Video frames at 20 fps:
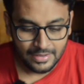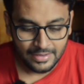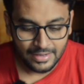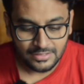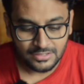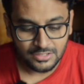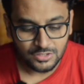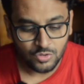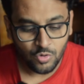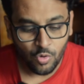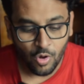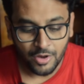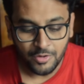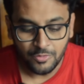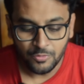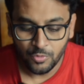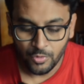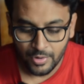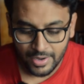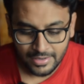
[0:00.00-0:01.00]
Next is
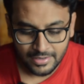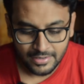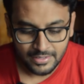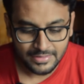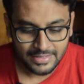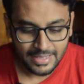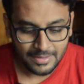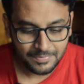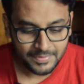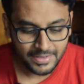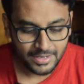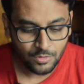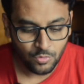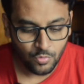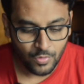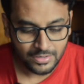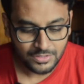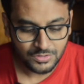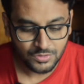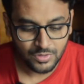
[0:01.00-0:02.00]
Confluent. They have taken
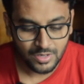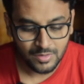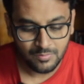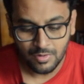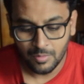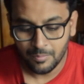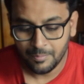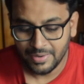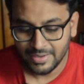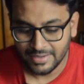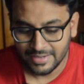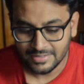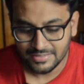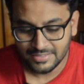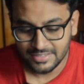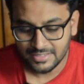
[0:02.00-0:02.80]
one student from BTech